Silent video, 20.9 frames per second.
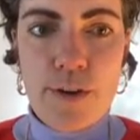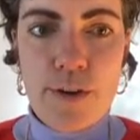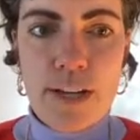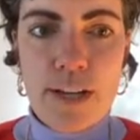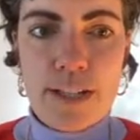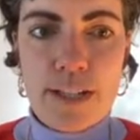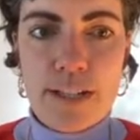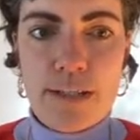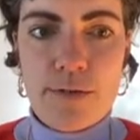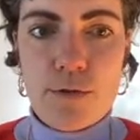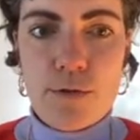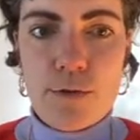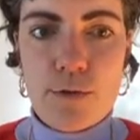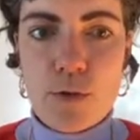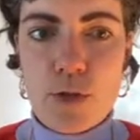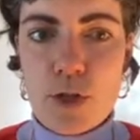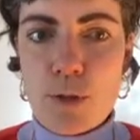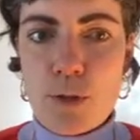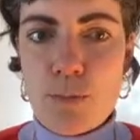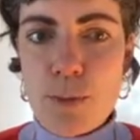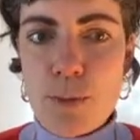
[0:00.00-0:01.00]
civil
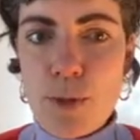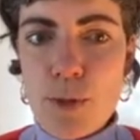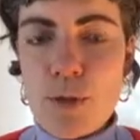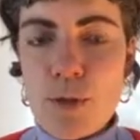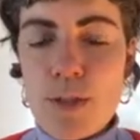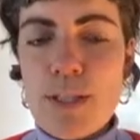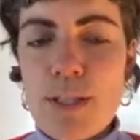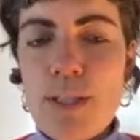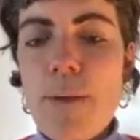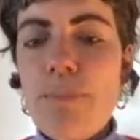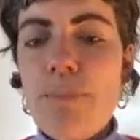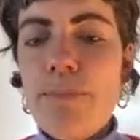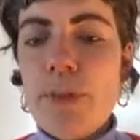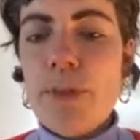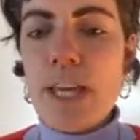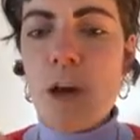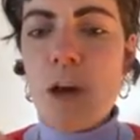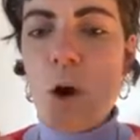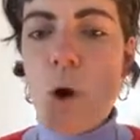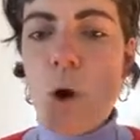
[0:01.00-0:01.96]
disputes. The